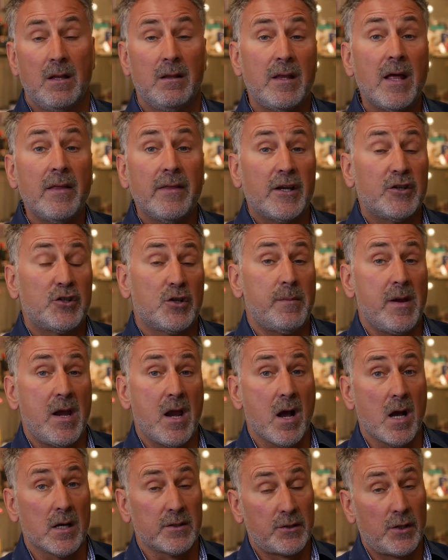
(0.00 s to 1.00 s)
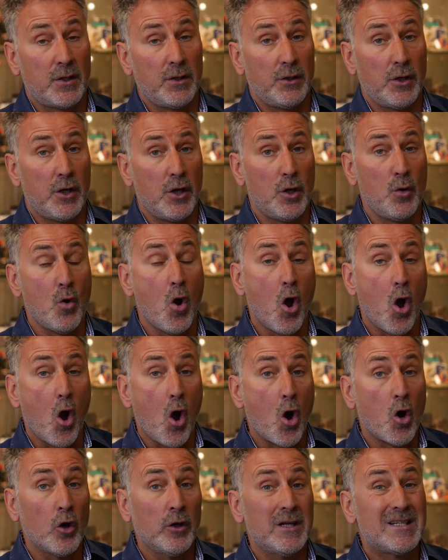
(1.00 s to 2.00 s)
Then they should be asking you,
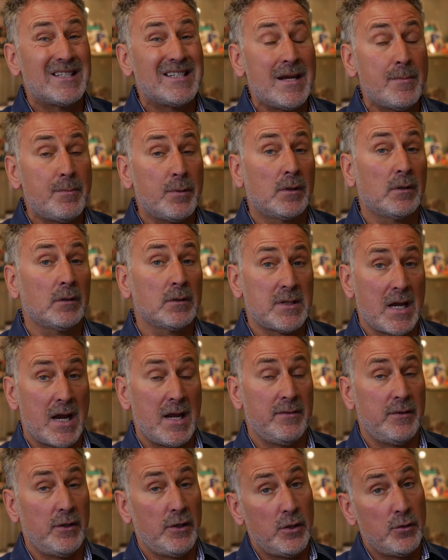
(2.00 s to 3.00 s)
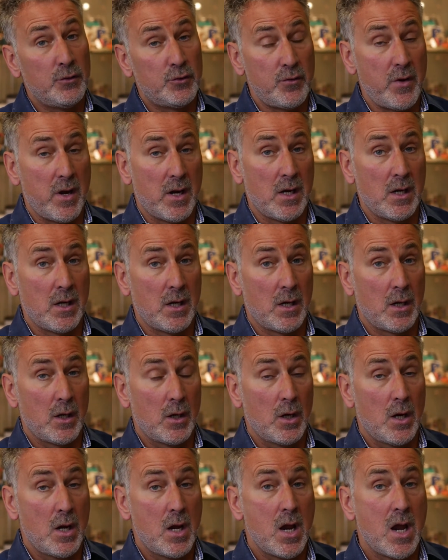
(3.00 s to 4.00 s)
on a typical day that you drink,
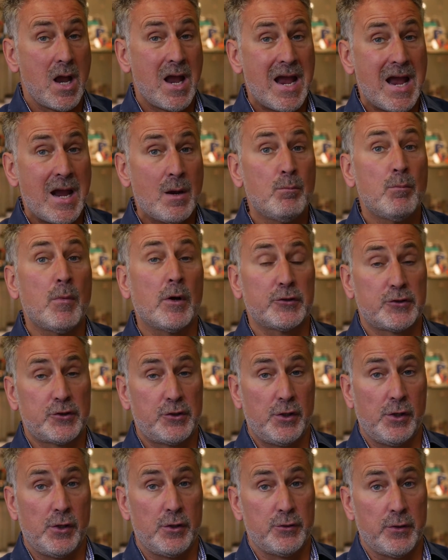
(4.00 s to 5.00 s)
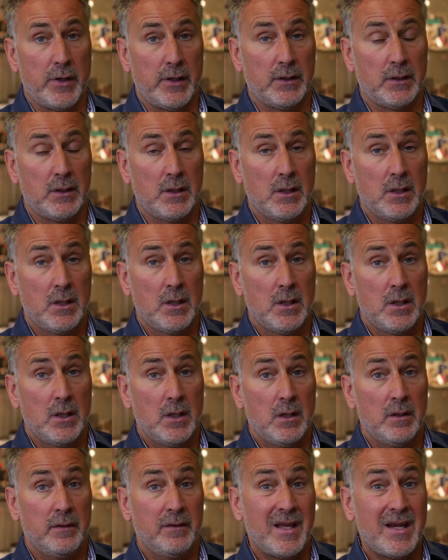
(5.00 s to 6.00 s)
how much do you drink?
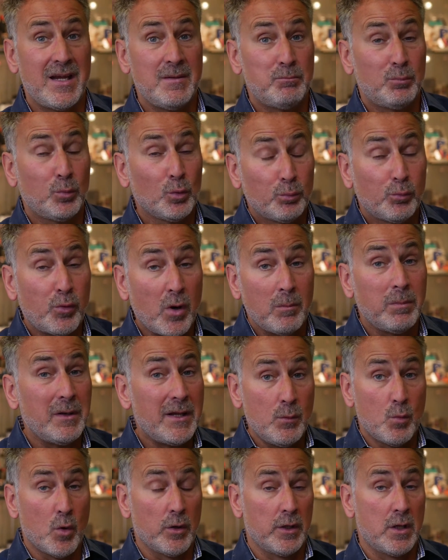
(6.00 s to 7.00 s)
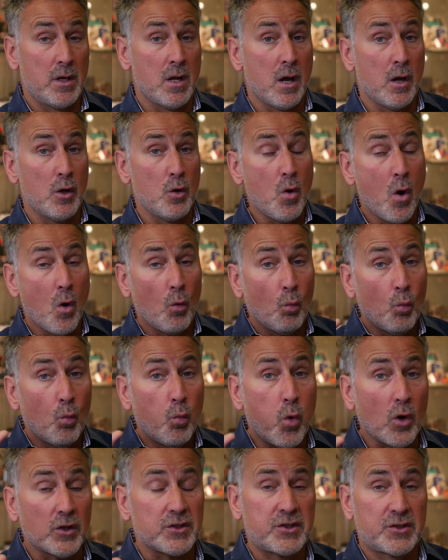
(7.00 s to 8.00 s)
They will probably want to know,
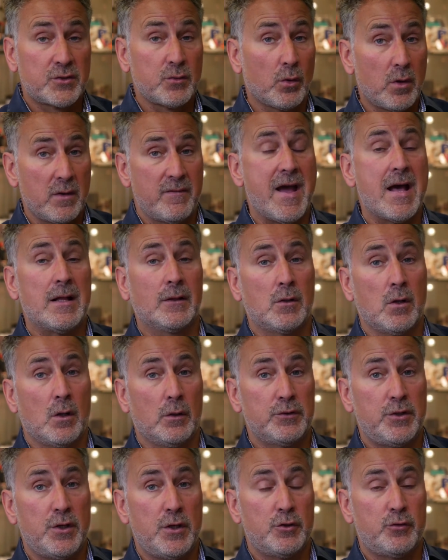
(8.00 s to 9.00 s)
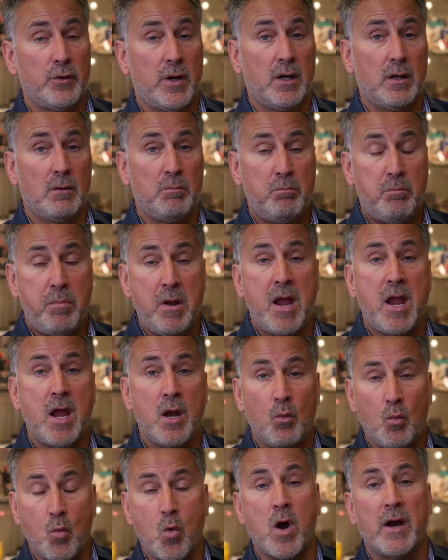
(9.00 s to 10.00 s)
what sort of alcohol do you drink?
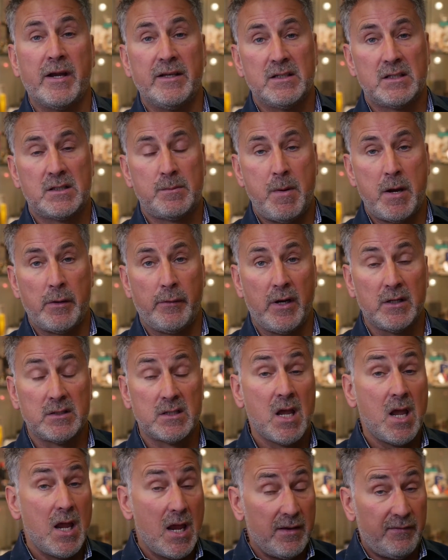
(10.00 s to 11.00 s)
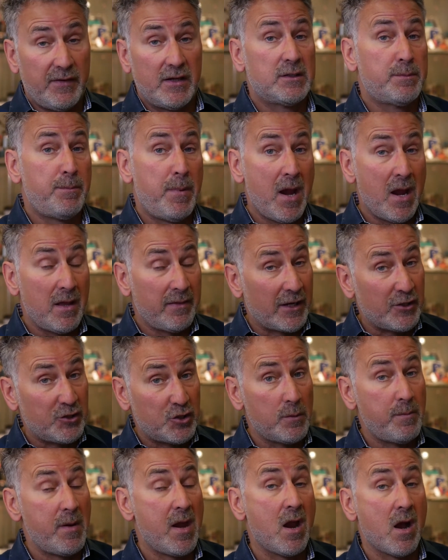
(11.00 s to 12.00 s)
Beer, wine, spirits. If it's beer, they
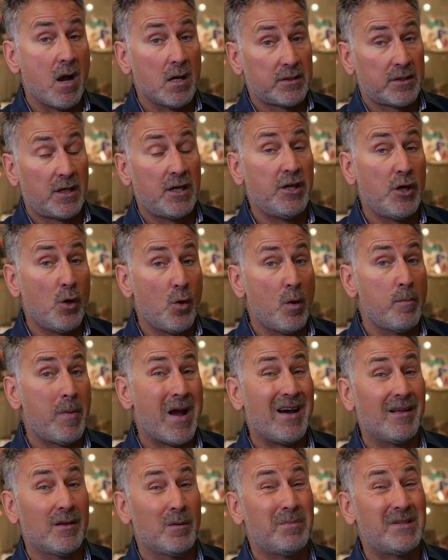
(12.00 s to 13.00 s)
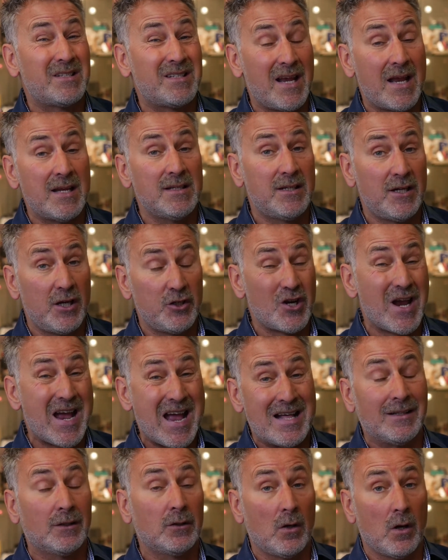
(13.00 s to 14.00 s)
should be asking you about the percentage
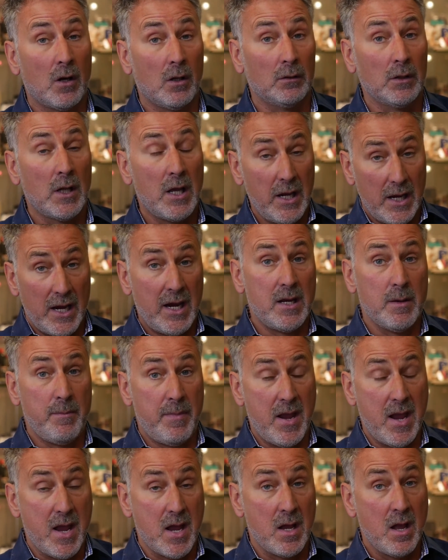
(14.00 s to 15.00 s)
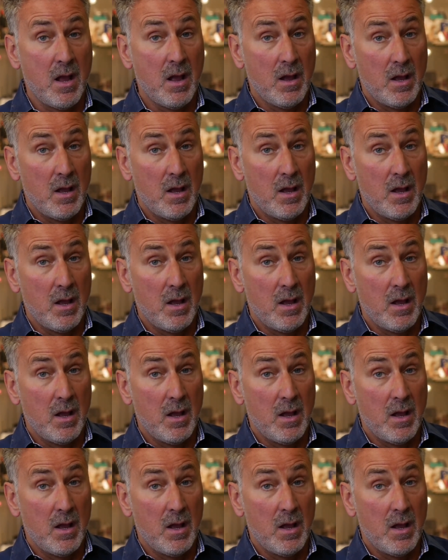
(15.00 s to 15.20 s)
alcohol in a beer.